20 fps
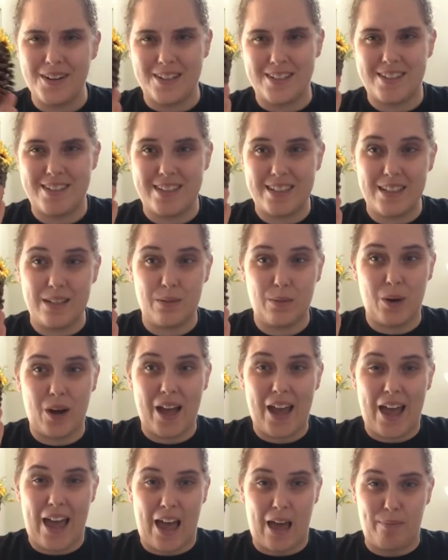see what
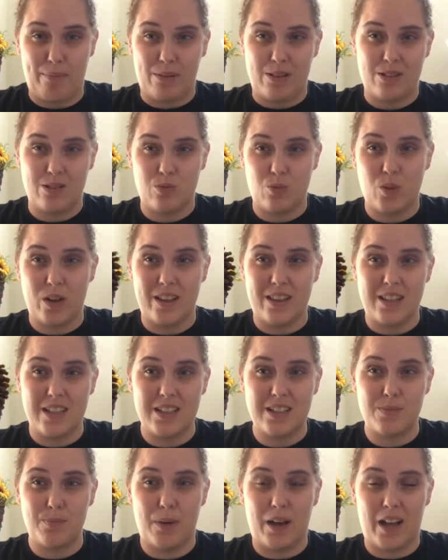happens when this
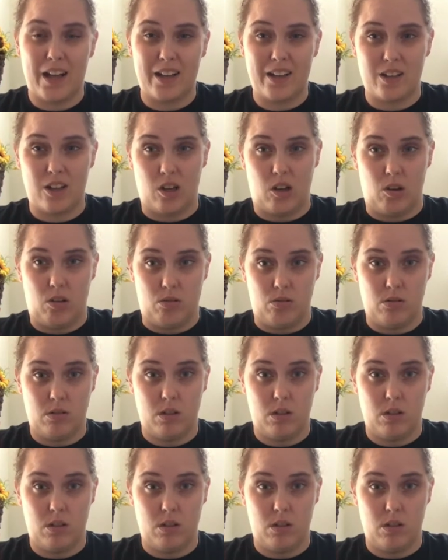pine cone